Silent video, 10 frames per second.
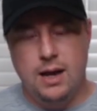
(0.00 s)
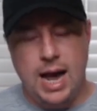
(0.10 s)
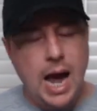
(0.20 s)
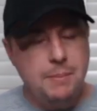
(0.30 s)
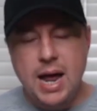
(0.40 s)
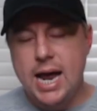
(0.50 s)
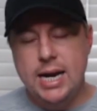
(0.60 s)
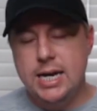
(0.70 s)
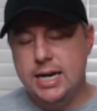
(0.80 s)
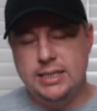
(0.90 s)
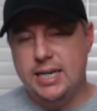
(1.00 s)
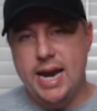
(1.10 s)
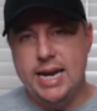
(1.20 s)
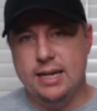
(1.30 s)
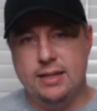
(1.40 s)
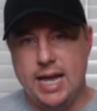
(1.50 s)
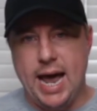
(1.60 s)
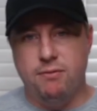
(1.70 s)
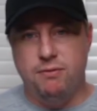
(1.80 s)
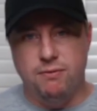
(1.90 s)
I'm not gonna take it
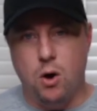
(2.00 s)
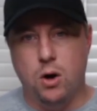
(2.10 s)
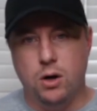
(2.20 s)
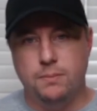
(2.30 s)
that far.